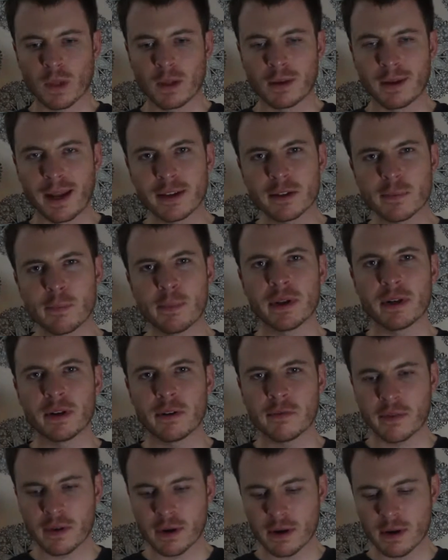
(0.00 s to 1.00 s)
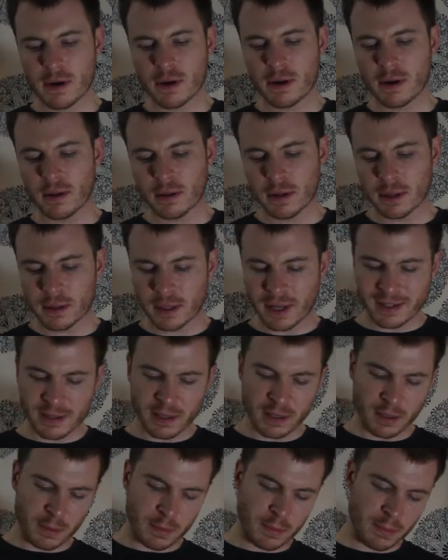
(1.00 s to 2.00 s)
Nice little
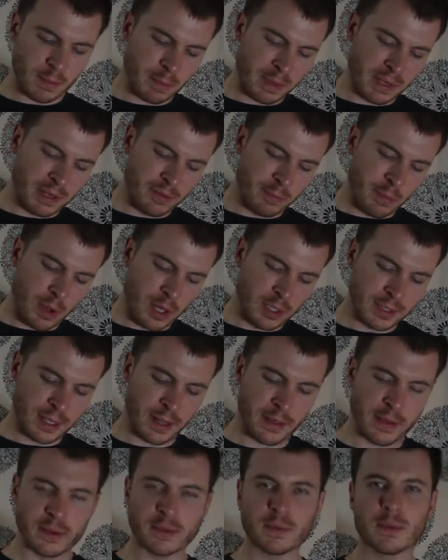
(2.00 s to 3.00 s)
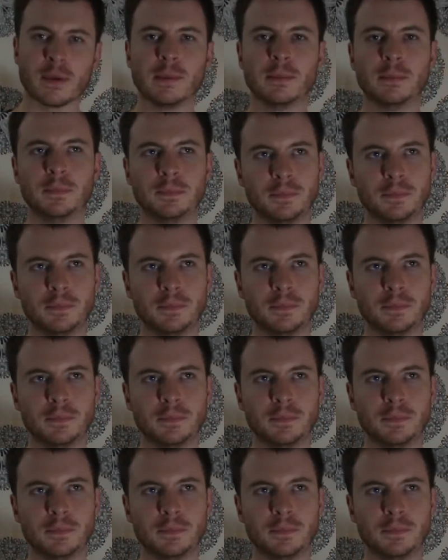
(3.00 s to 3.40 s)
bit of malt on this one.